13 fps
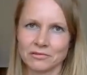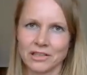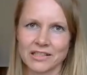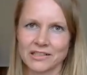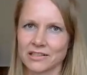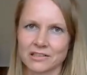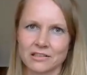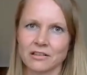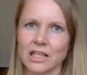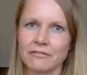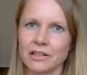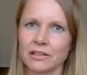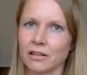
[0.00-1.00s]

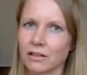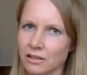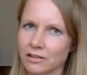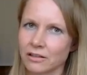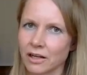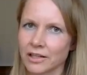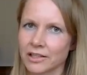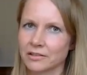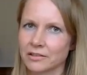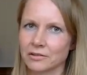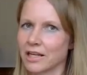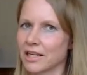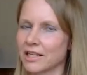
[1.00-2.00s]
necessarily even Dark Knight
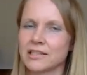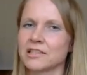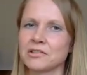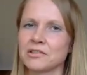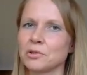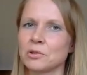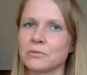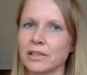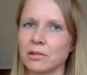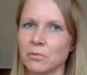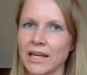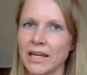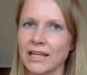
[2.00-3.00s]
or anything to do with
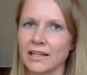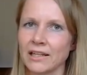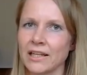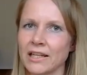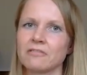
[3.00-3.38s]
awakening.